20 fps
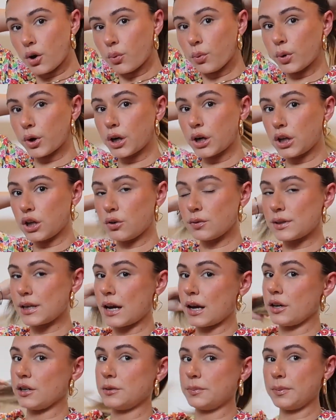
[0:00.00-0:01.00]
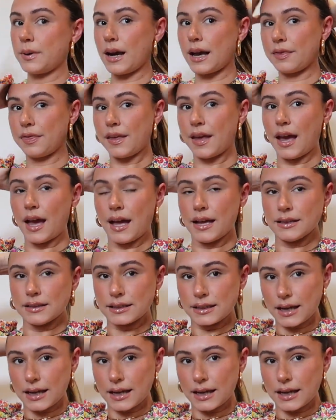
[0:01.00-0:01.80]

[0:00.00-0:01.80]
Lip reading: we're gonna use hairspray at the end